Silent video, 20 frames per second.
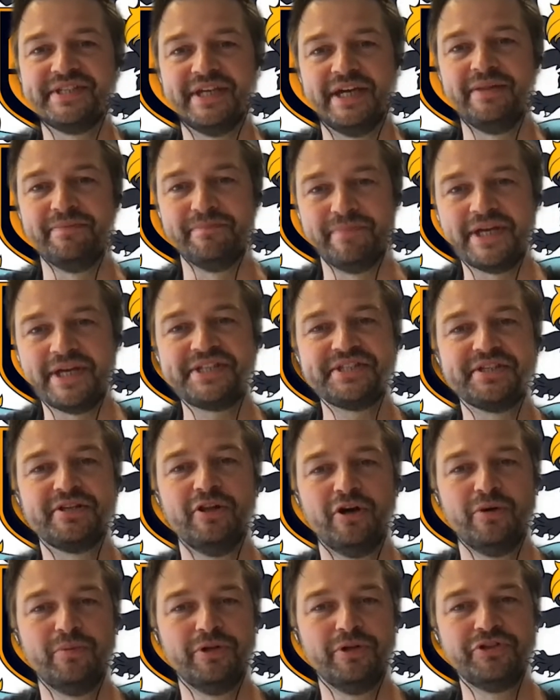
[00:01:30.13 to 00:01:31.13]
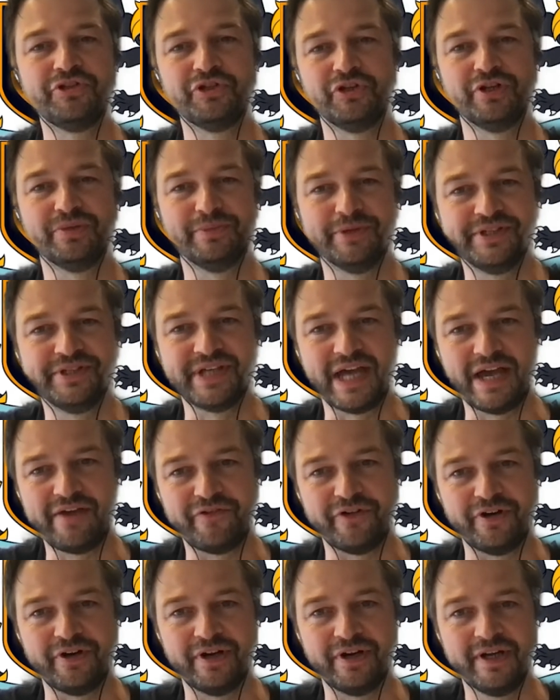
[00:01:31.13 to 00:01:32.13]
and best global tournament
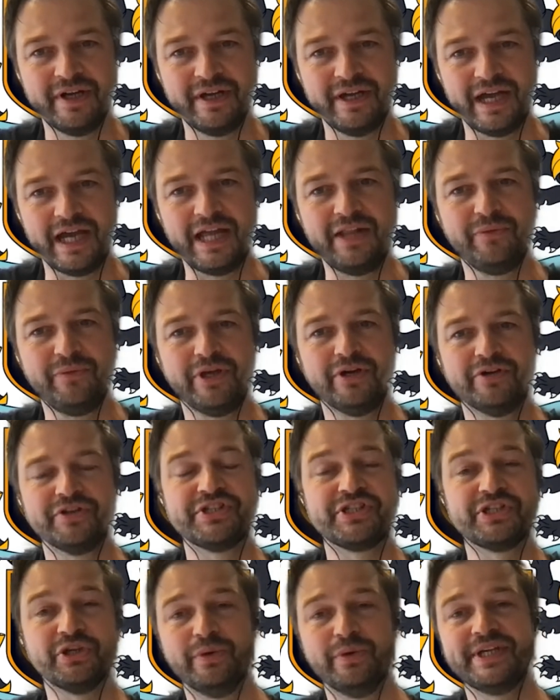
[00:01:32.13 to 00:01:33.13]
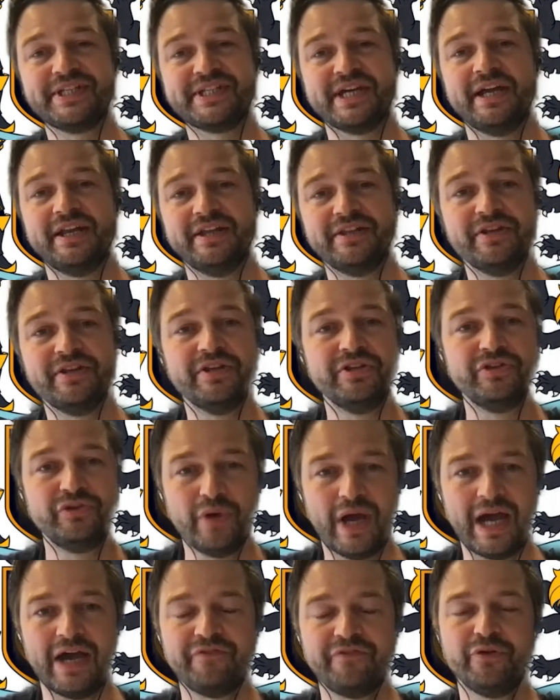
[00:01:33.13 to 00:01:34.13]
ever and we are so excited to
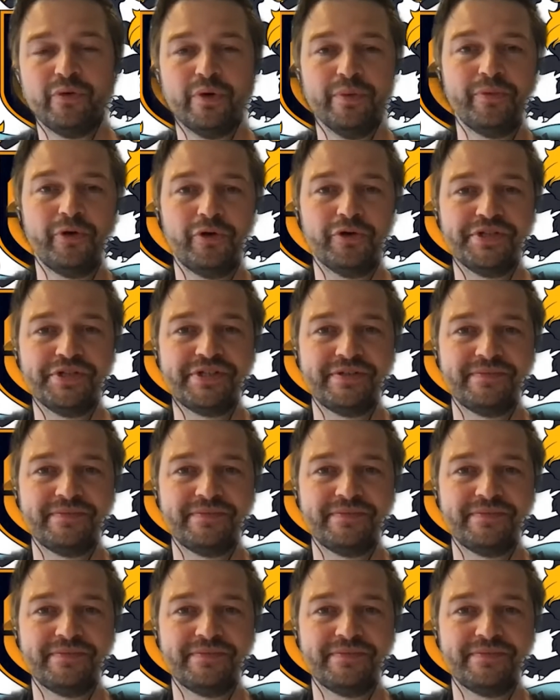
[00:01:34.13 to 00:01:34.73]
have you on board.